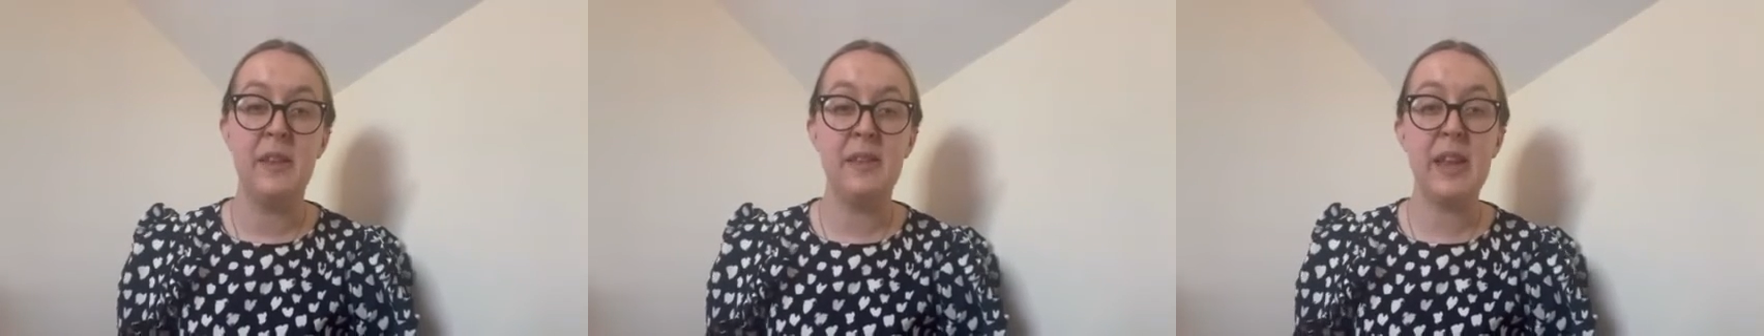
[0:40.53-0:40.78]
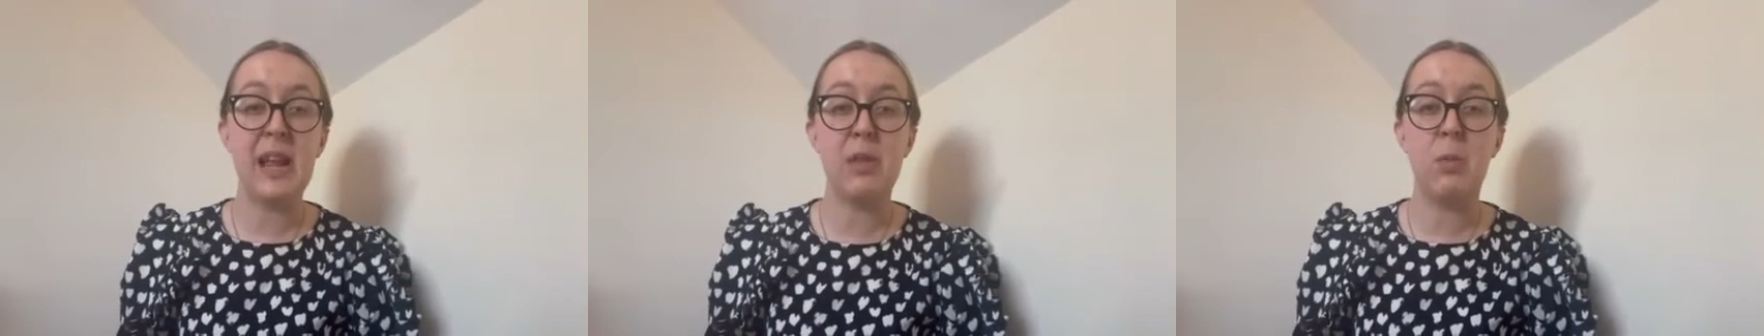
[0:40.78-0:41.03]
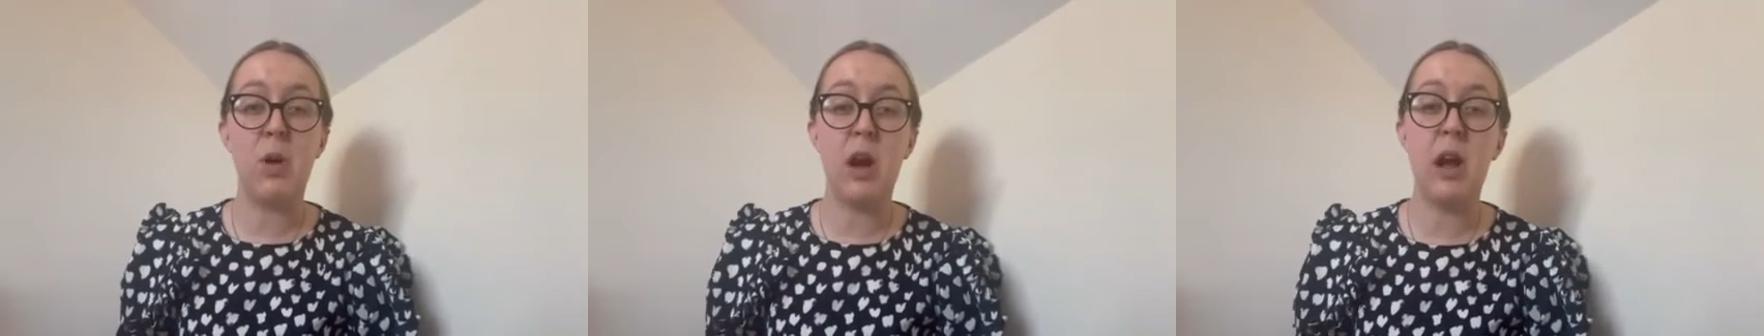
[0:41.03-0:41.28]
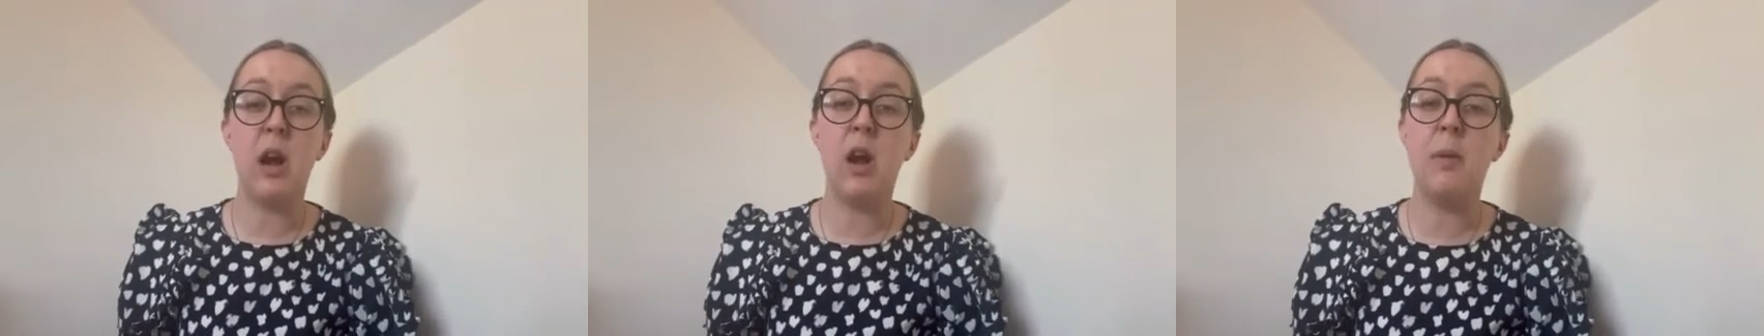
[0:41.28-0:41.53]
And that's
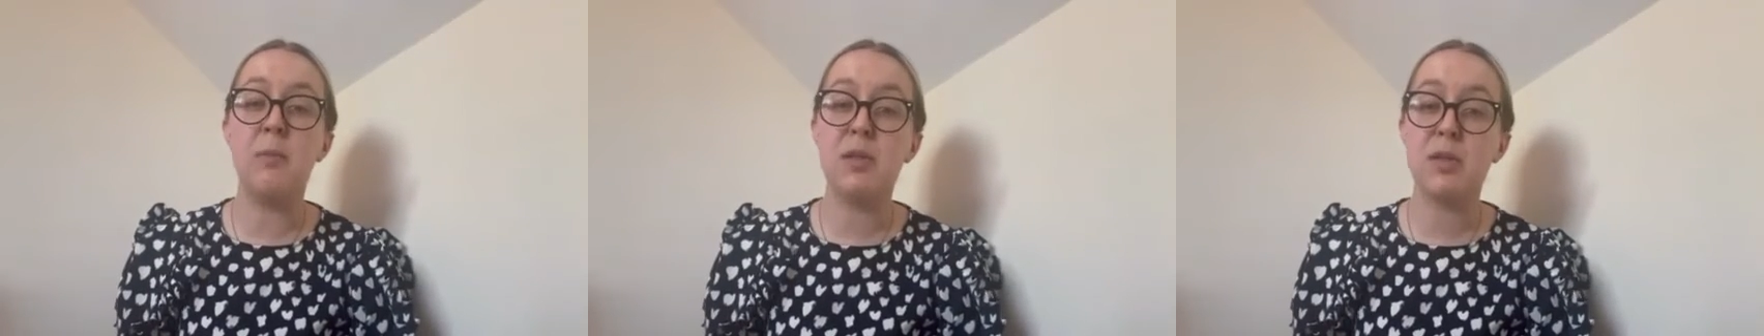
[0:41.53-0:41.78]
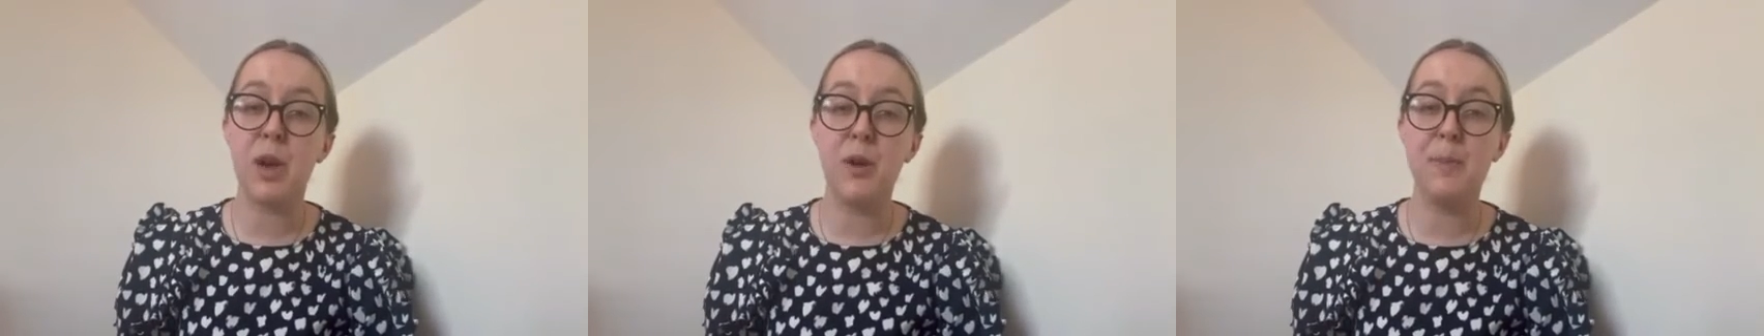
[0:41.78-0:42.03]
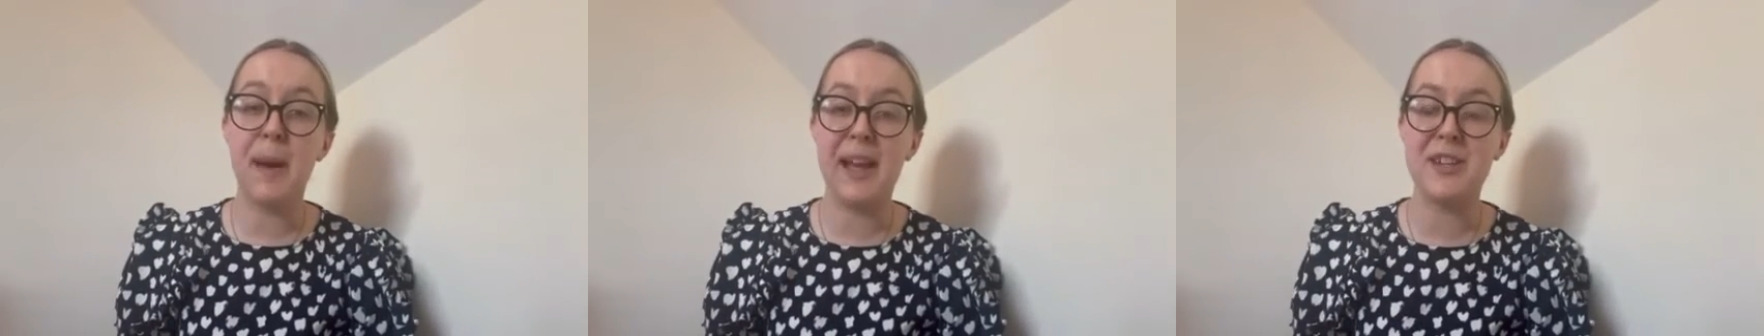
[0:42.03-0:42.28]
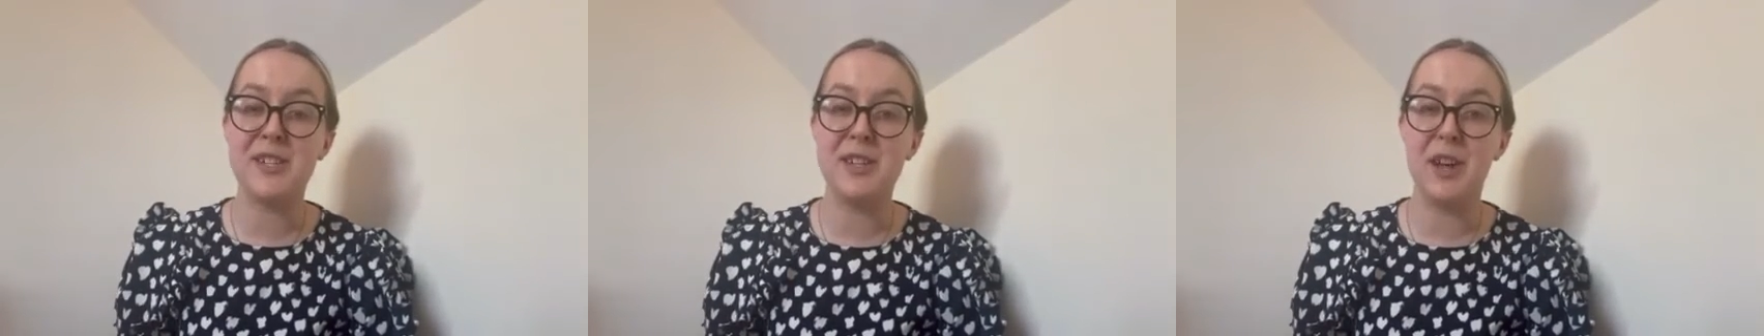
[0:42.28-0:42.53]
why I'm so
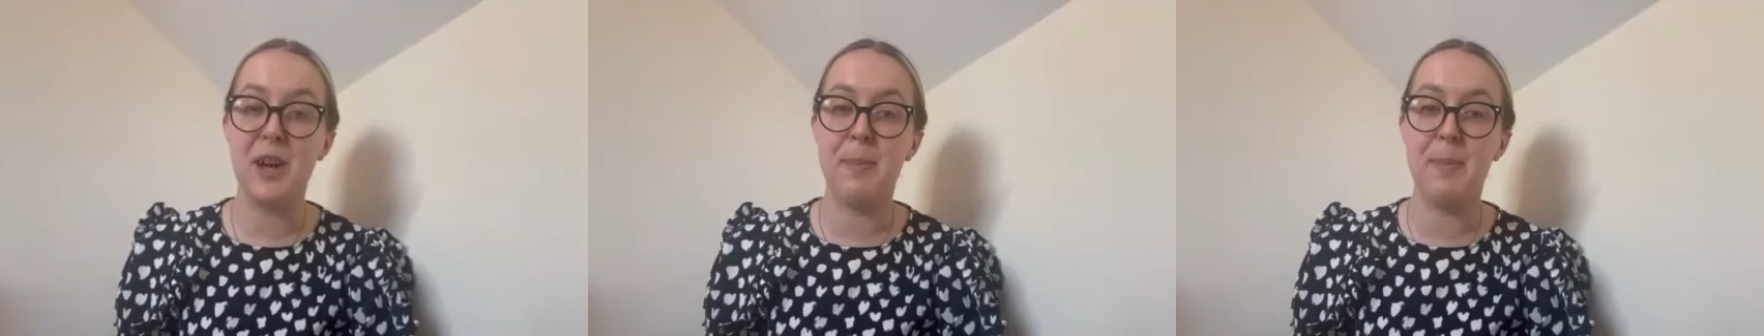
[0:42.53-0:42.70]
passionate